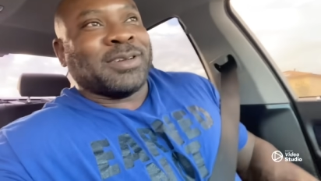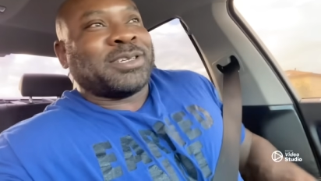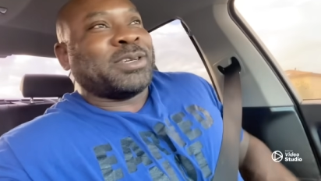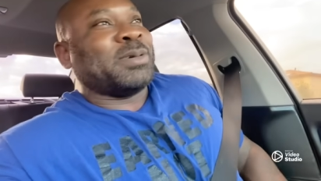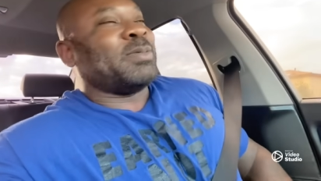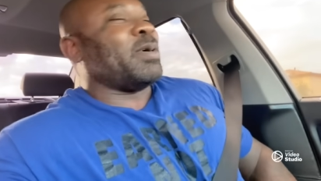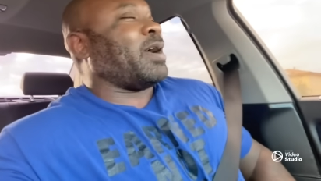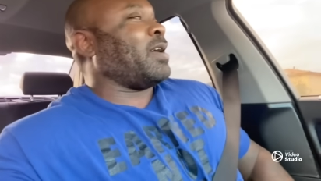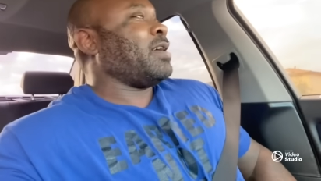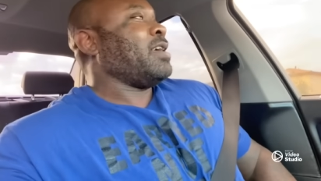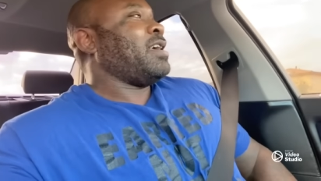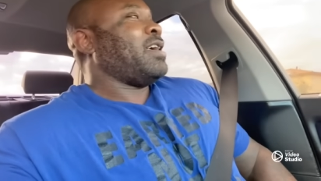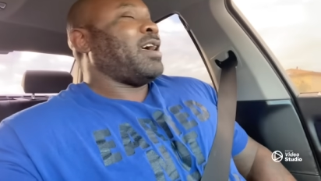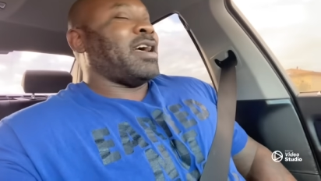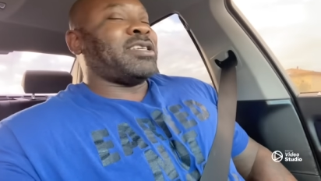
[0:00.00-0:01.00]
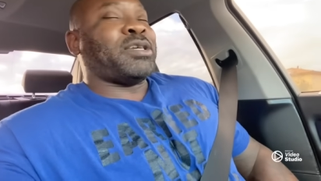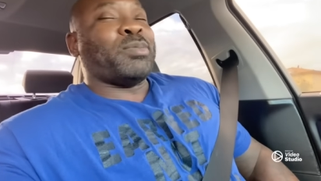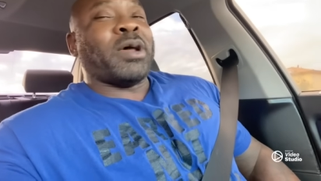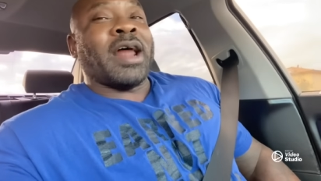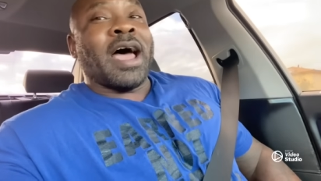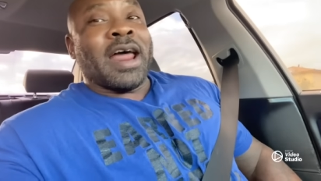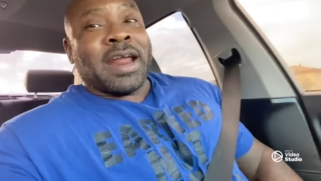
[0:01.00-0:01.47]
somewhere. I said,
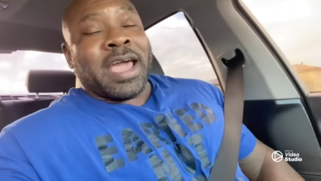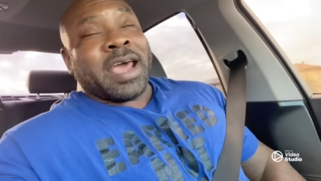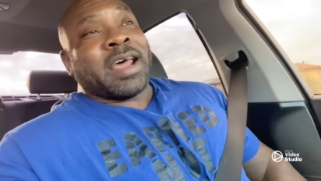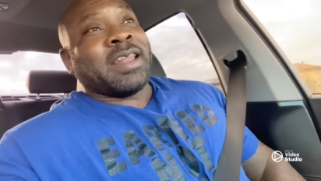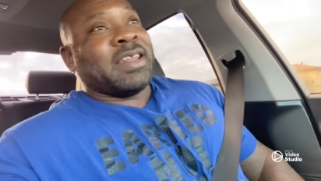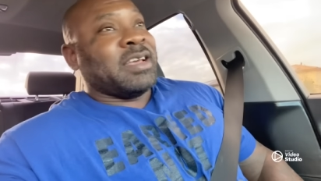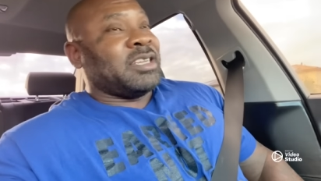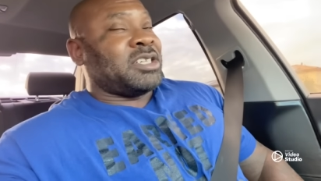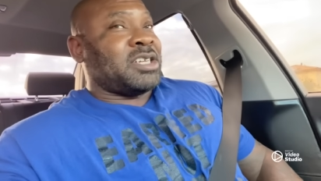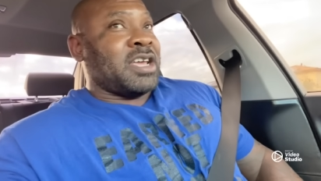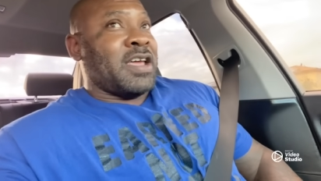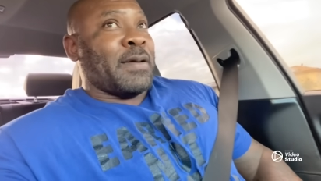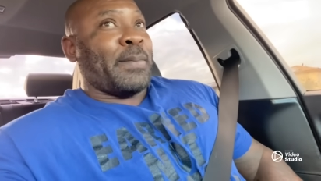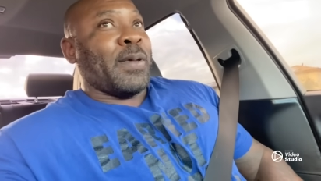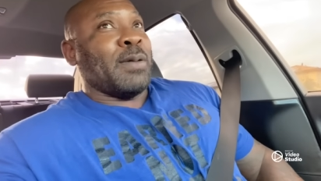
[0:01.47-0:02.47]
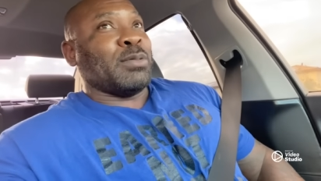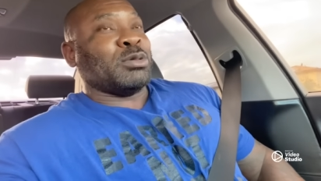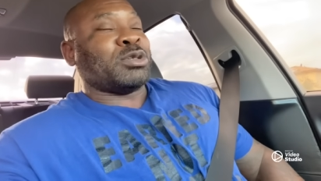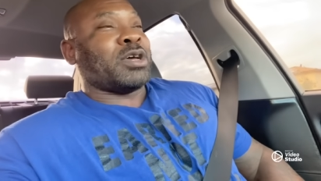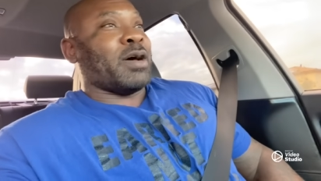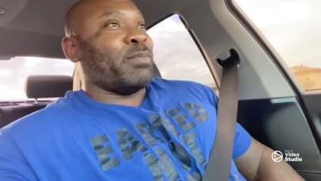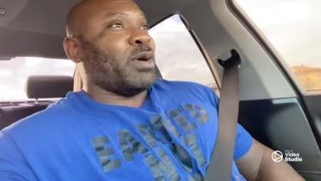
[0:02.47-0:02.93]
man, I'd had at least 10 people
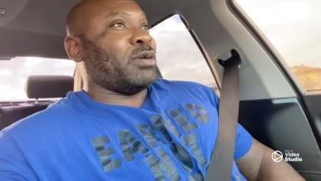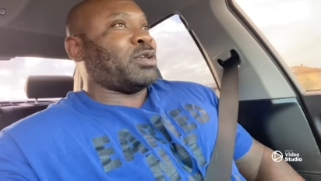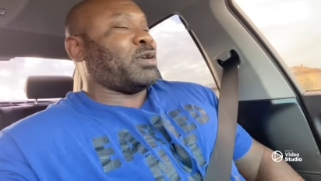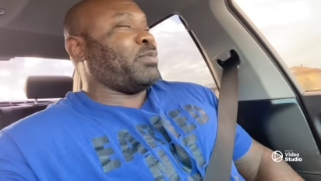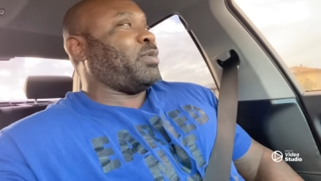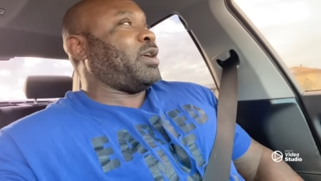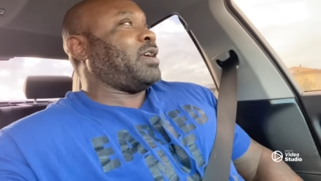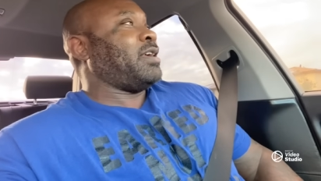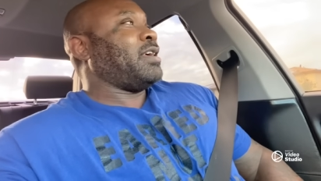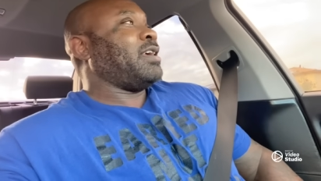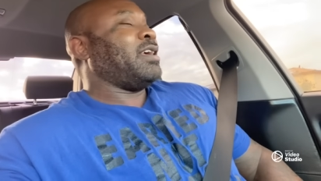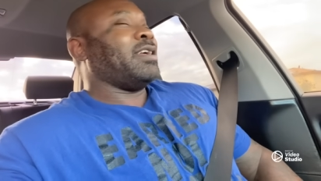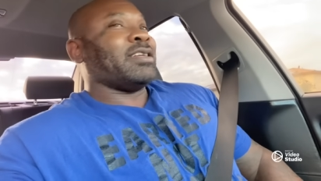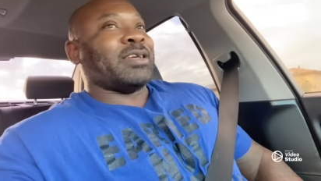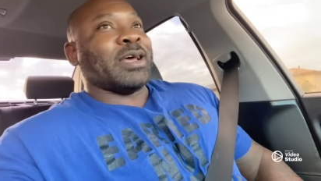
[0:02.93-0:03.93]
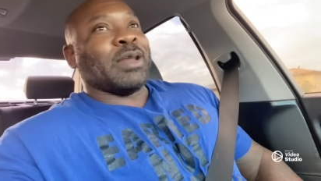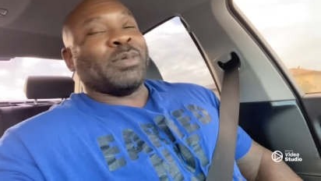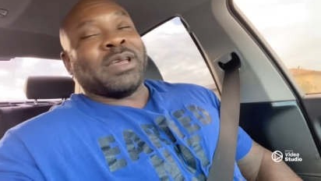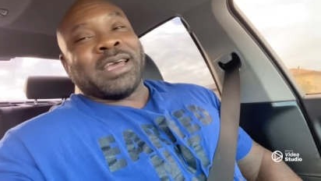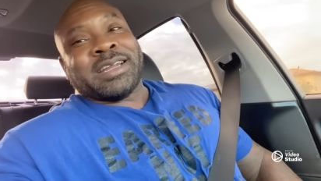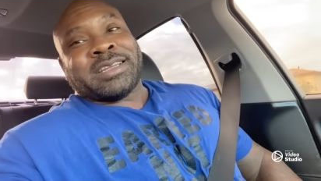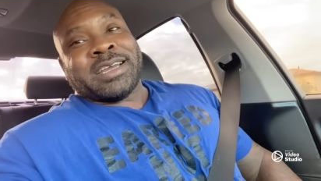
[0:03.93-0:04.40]
come up to me telling
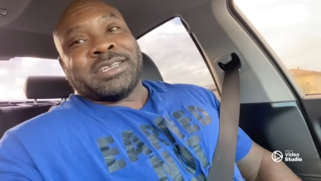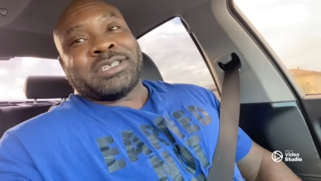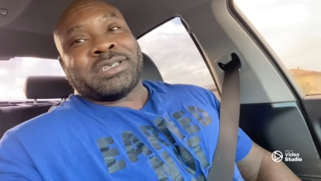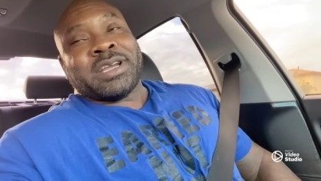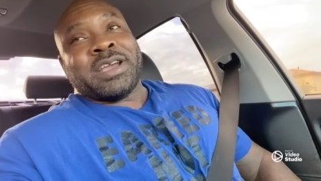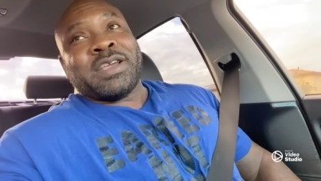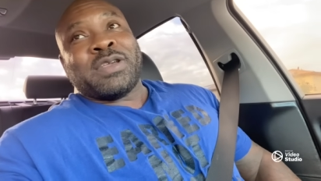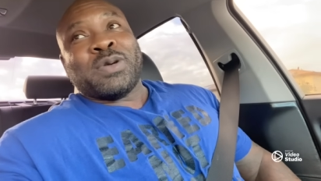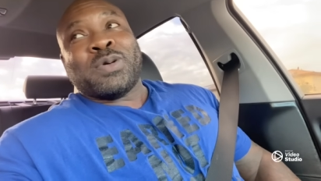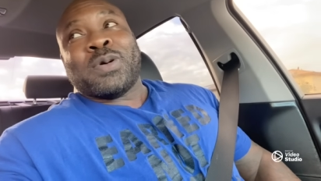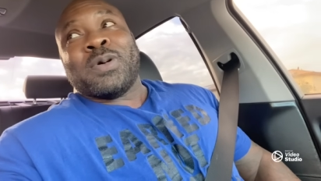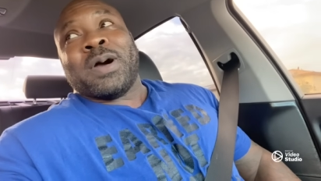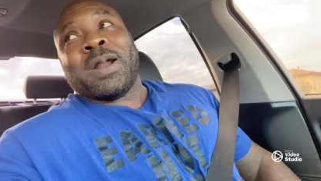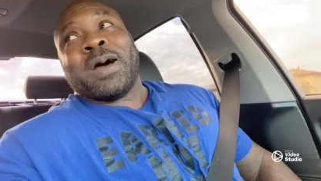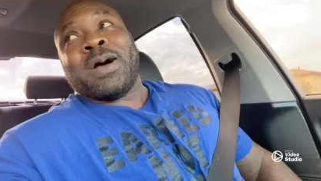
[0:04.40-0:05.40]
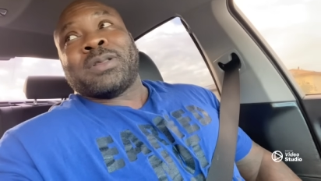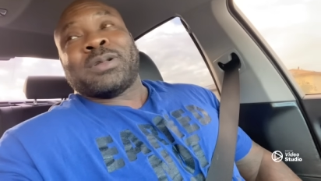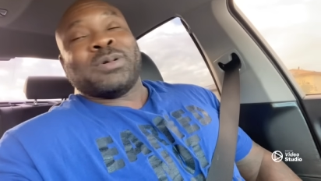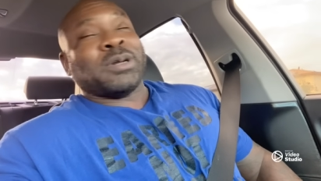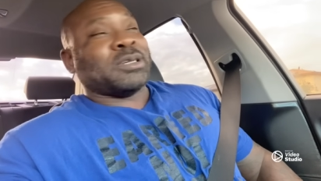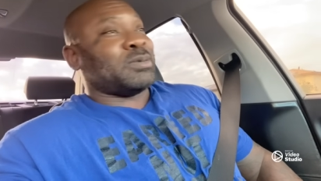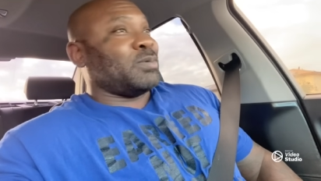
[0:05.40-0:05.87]
me that they seen you going all
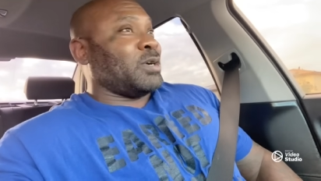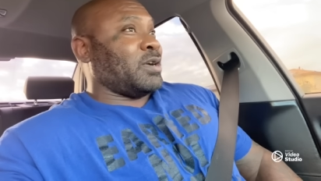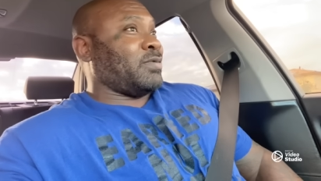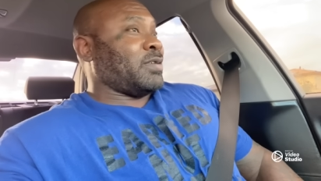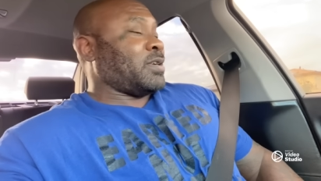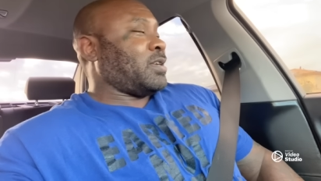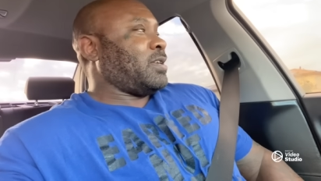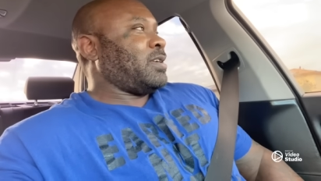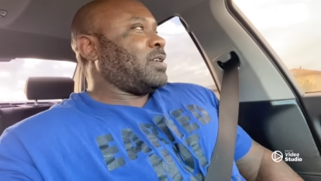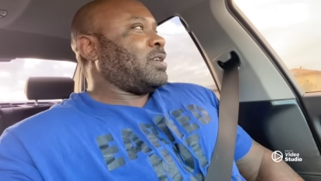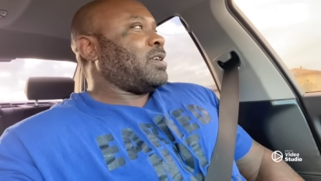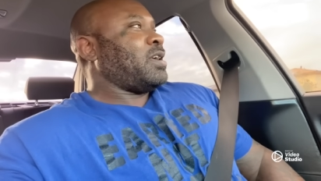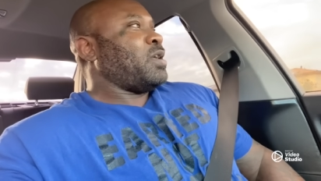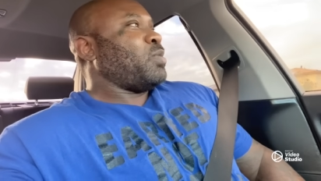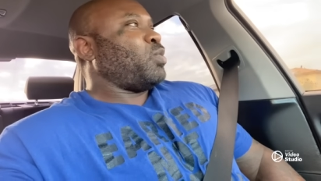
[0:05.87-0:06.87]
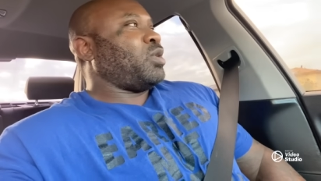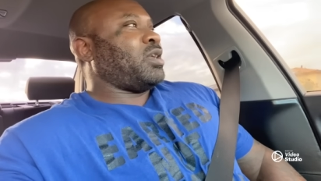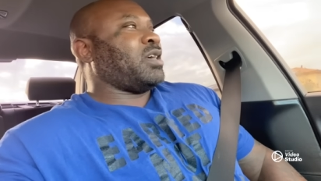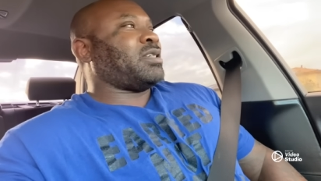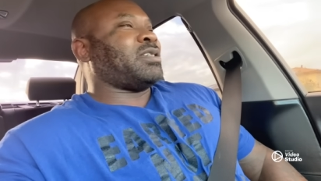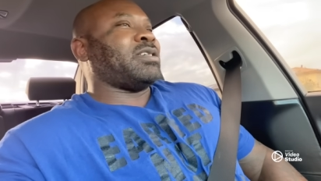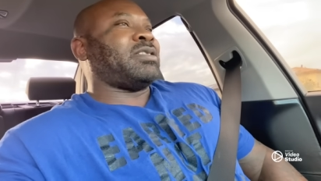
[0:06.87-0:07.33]
through this motherfucker. But
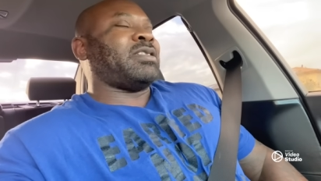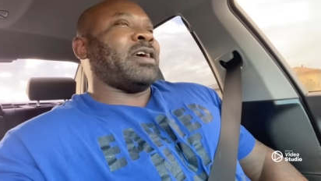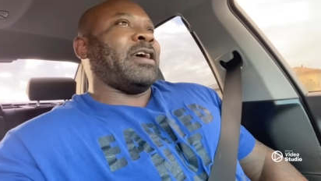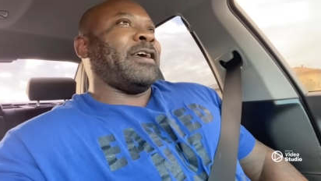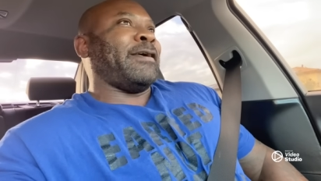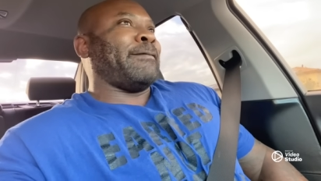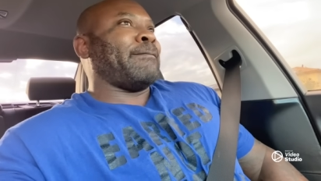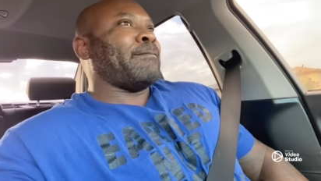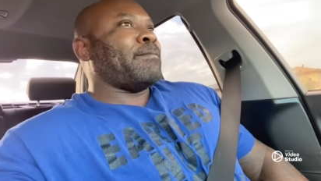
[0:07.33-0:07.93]
this the thing.